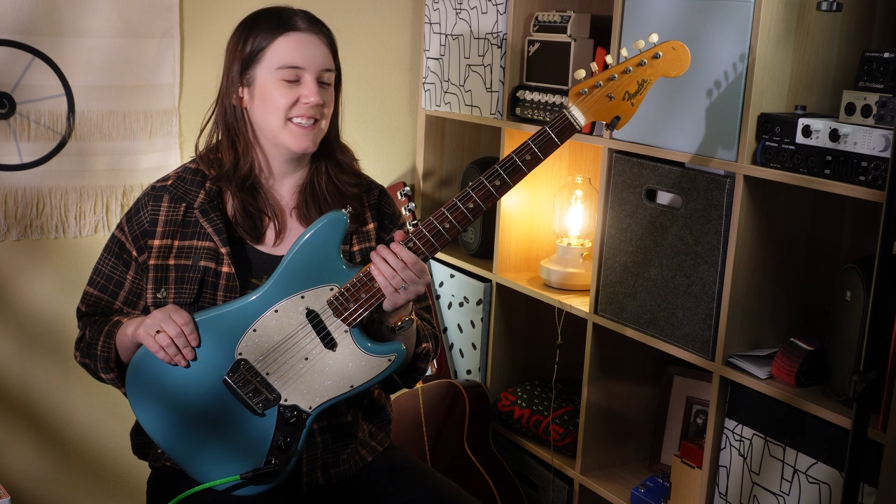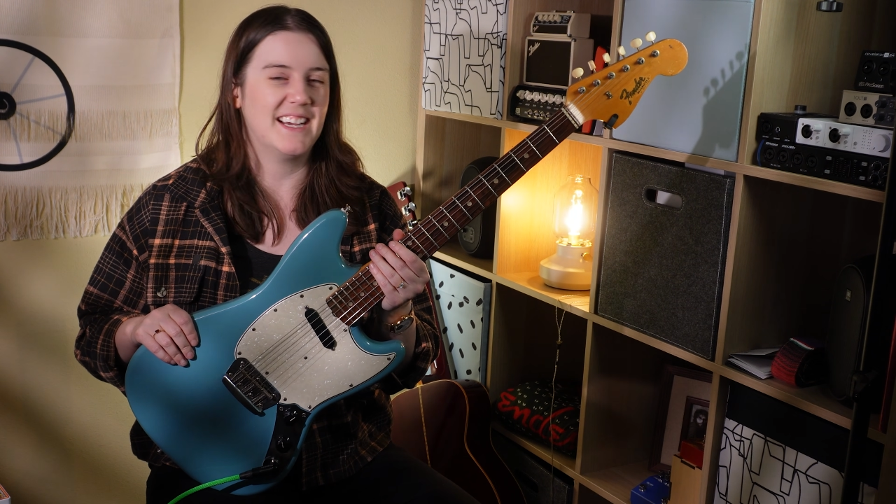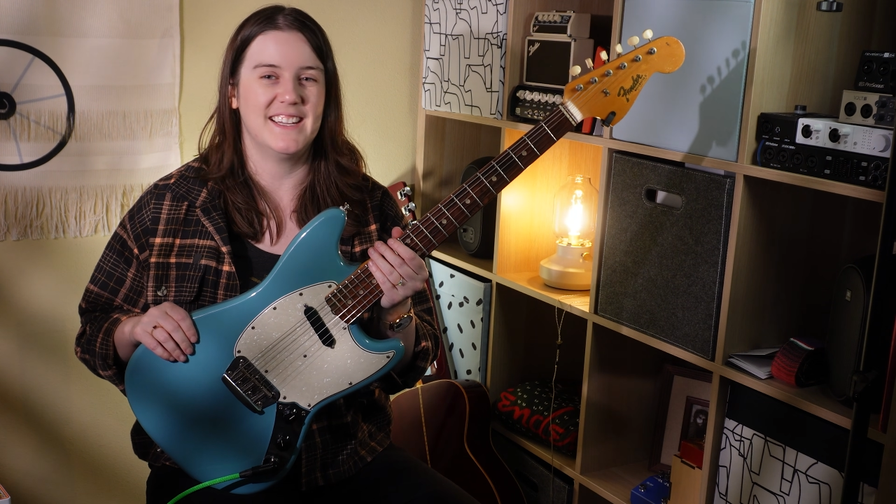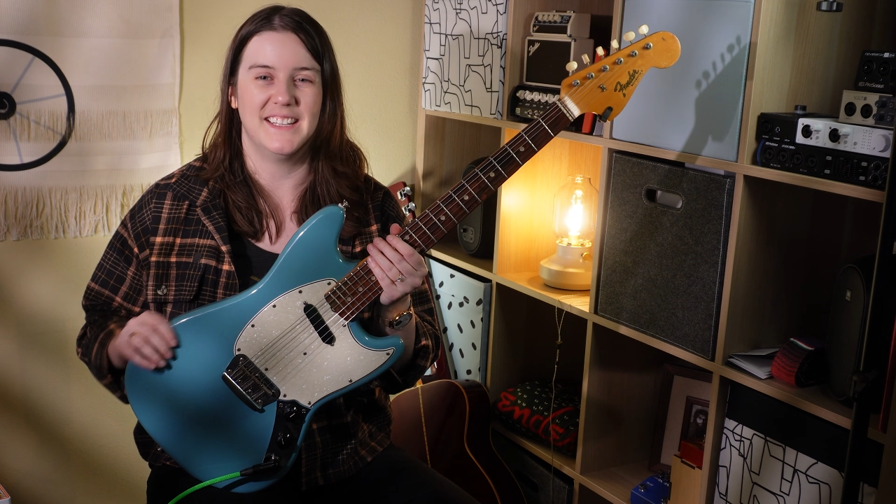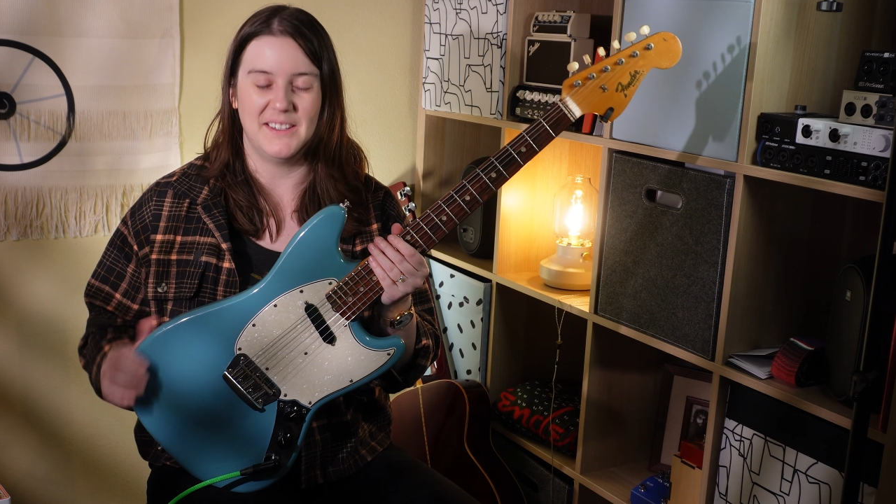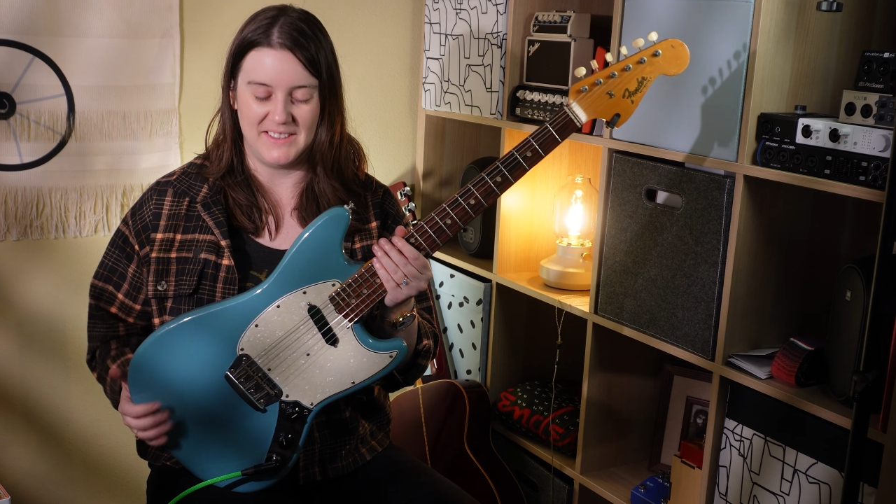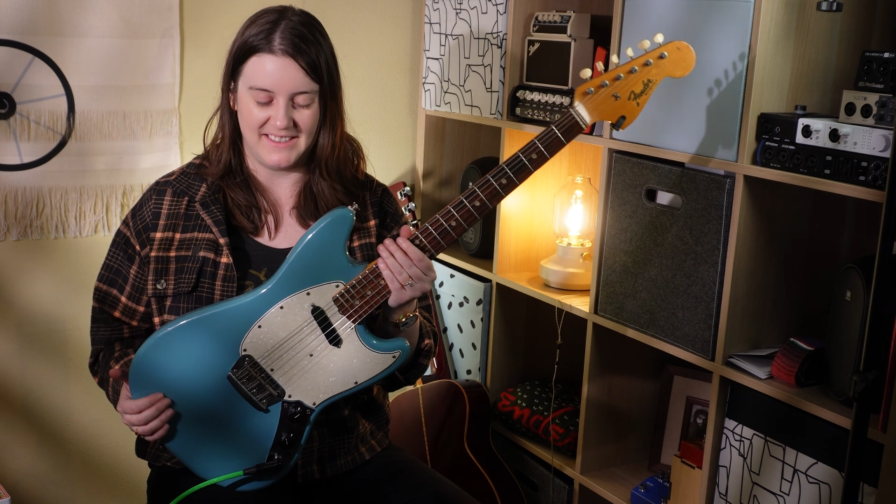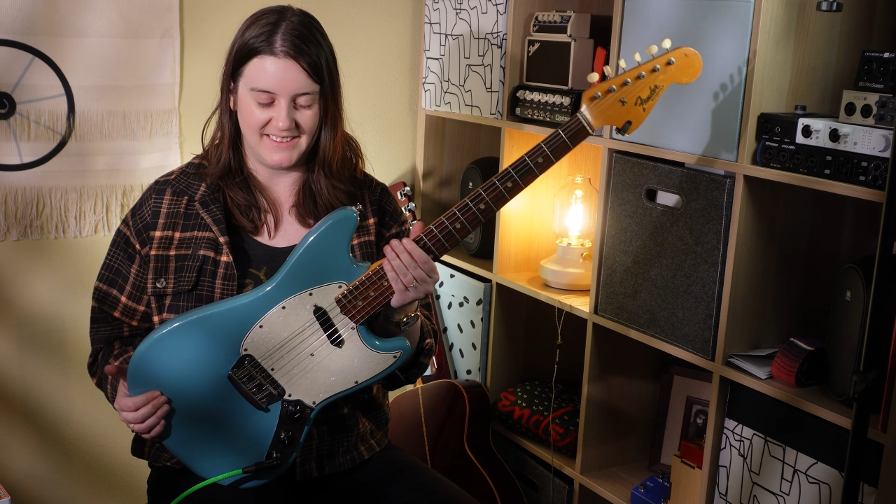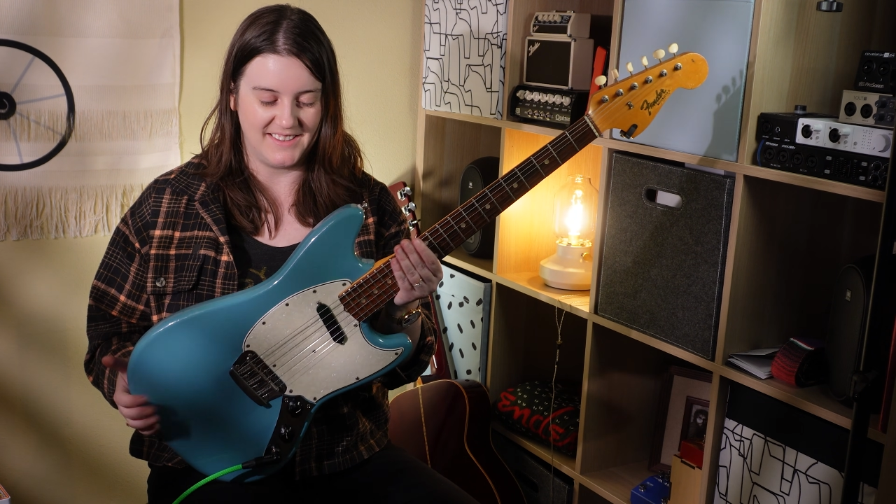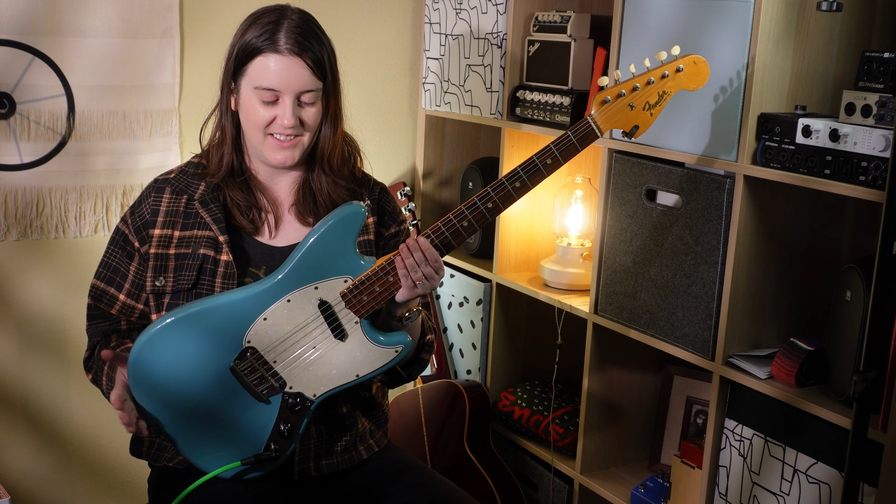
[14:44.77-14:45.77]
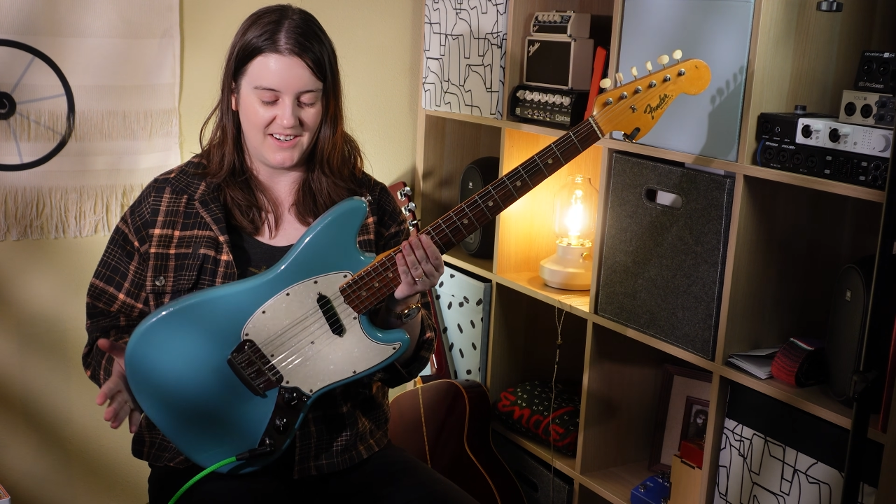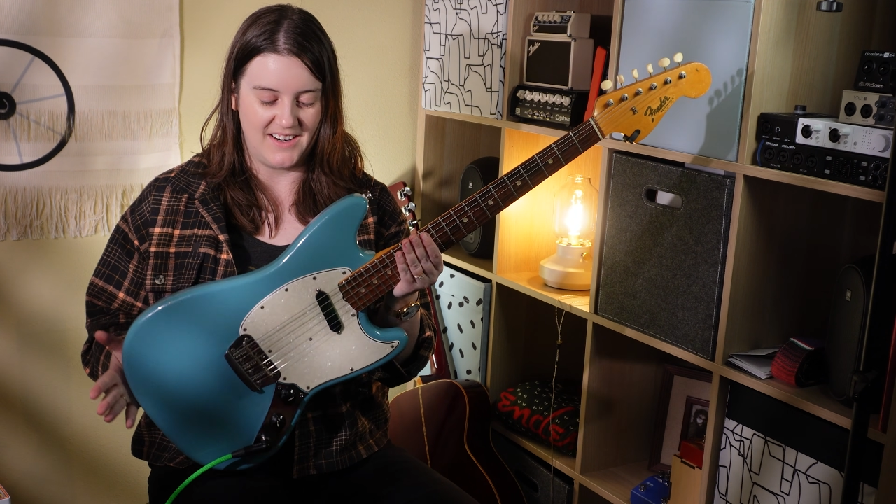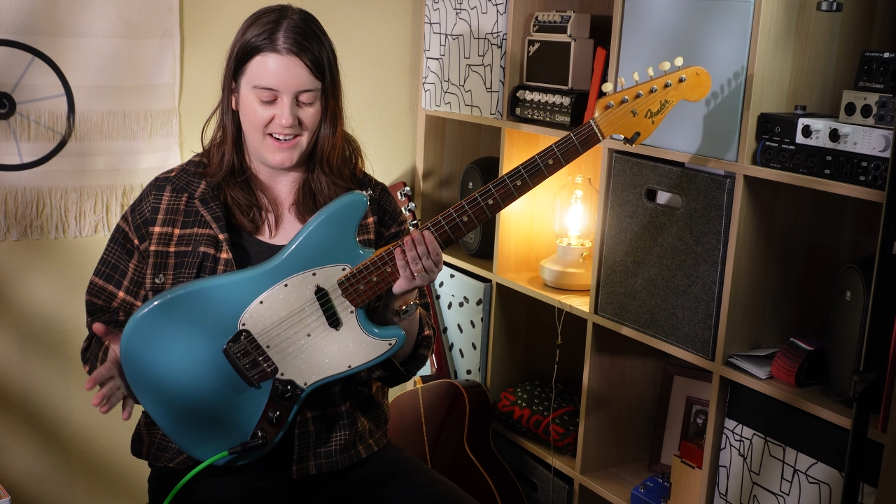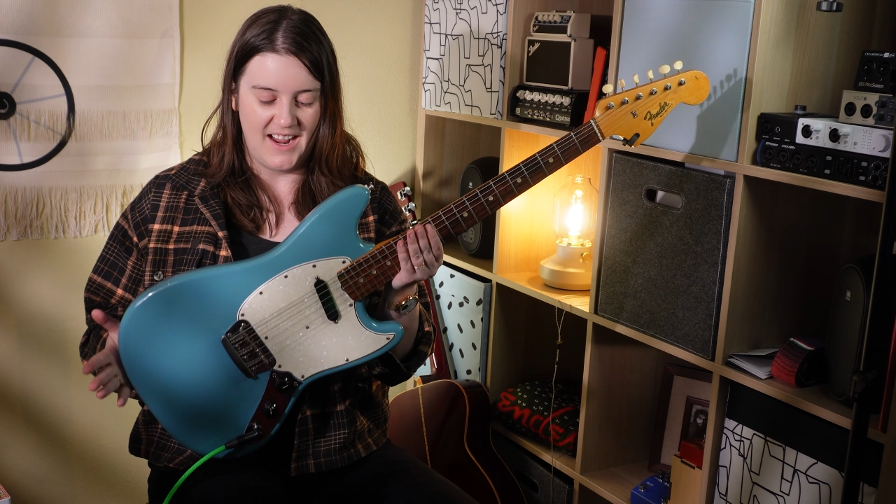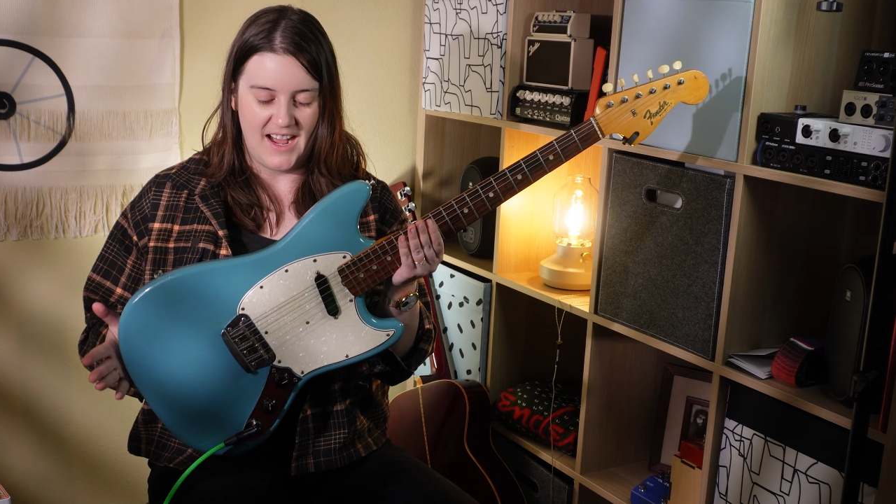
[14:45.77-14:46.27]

God damn it. This guitar,